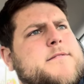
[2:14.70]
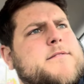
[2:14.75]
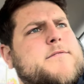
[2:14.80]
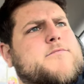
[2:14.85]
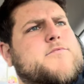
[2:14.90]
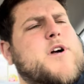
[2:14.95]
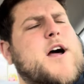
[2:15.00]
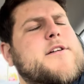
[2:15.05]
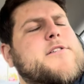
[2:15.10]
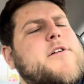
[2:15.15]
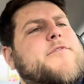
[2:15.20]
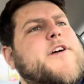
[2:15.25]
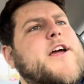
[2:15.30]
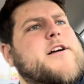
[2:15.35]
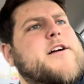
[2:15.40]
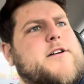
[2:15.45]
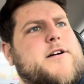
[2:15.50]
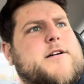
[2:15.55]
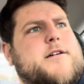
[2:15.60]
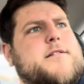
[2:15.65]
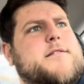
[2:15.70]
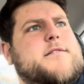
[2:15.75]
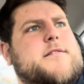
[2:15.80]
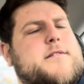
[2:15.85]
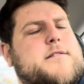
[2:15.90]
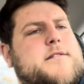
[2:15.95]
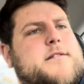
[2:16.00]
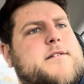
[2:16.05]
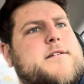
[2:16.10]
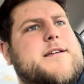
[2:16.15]
Ron Rivera
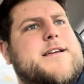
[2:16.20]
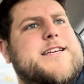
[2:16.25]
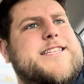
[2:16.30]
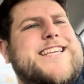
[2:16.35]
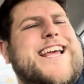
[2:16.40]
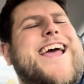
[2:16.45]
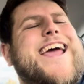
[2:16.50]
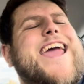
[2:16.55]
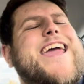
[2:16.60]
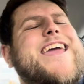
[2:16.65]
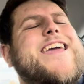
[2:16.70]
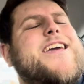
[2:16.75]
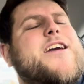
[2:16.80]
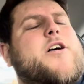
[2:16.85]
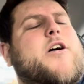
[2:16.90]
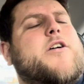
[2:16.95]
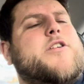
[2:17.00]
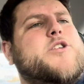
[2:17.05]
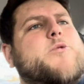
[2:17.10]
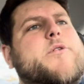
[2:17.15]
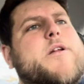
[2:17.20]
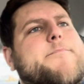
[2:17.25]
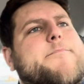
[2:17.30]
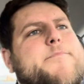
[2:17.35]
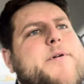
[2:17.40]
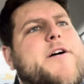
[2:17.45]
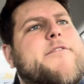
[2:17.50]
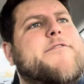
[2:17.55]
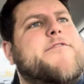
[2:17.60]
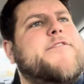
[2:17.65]
is hanging on to an
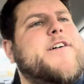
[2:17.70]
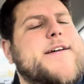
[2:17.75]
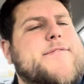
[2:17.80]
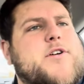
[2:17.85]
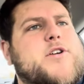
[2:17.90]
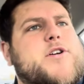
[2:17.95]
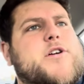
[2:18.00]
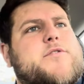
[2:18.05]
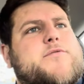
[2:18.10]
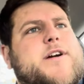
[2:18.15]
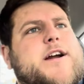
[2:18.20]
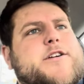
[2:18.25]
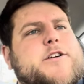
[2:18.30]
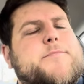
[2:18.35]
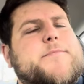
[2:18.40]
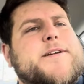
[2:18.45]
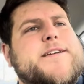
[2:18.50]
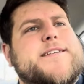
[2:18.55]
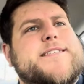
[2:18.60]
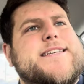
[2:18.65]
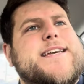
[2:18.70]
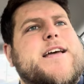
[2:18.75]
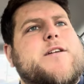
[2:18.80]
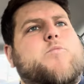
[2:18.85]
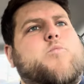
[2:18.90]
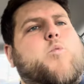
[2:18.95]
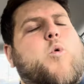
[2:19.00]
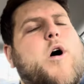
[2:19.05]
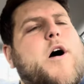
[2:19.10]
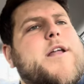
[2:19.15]
above 500 record because he had
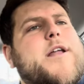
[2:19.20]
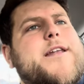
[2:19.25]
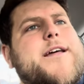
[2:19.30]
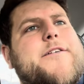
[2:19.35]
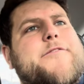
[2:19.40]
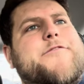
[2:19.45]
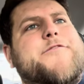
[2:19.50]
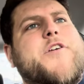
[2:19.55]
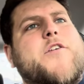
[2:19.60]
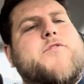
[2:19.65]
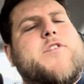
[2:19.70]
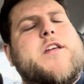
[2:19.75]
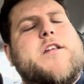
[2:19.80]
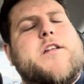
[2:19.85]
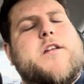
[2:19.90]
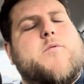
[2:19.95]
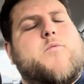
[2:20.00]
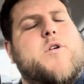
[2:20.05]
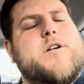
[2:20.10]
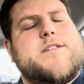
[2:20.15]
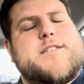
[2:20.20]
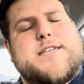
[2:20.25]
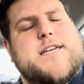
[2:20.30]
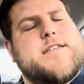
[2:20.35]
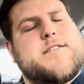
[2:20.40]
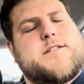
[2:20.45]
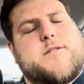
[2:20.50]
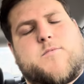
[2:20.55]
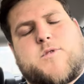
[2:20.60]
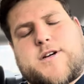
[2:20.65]
one 15 and 1
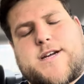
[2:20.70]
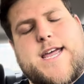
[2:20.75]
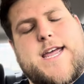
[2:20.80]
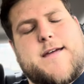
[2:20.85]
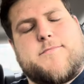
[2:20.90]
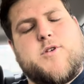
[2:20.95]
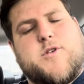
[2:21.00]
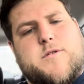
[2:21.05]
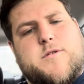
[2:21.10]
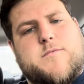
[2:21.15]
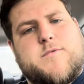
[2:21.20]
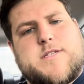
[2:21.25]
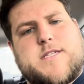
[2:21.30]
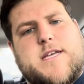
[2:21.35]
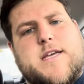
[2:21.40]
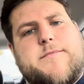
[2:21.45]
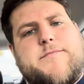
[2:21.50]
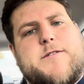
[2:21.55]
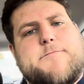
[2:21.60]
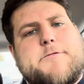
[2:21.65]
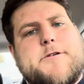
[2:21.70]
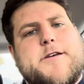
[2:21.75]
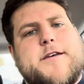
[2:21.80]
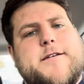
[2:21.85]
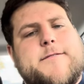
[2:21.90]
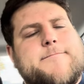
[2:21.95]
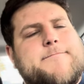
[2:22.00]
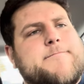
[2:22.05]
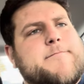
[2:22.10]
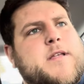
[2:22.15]
season where Cam Newton was the MVP.
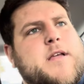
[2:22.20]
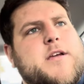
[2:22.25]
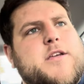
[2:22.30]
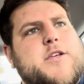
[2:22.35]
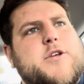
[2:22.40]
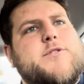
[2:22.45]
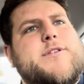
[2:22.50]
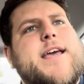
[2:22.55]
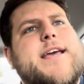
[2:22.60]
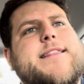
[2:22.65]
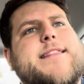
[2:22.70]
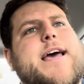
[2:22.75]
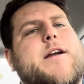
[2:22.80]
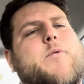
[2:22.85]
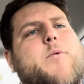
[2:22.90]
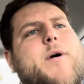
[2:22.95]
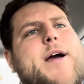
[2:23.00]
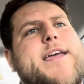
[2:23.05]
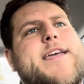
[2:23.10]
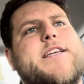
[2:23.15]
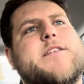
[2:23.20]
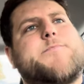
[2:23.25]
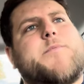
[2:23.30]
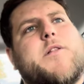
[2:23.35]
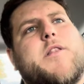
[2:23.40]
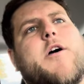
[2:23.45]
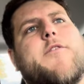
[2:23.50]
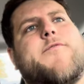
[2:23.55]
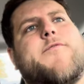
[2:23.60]
You take that away, he's below